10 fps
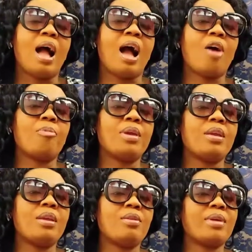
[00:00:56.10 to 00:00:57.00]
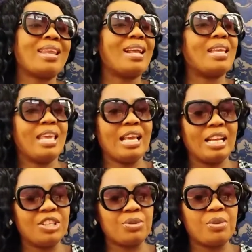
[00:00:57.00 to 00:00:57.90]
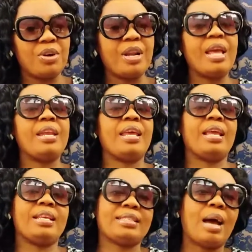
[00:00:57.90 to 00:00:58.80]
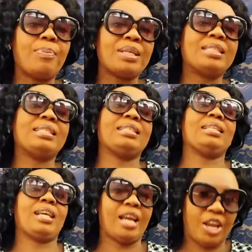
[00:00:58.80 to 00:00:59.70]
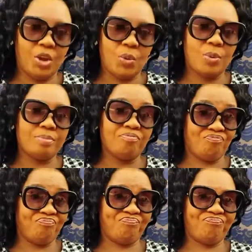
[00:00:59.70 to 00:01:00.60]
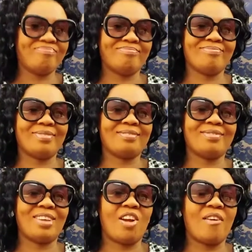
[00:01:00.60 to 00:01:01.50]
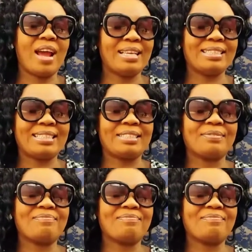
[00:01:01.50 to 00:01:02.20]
I'll be looking at the English word and then interpret it in Creole. All right.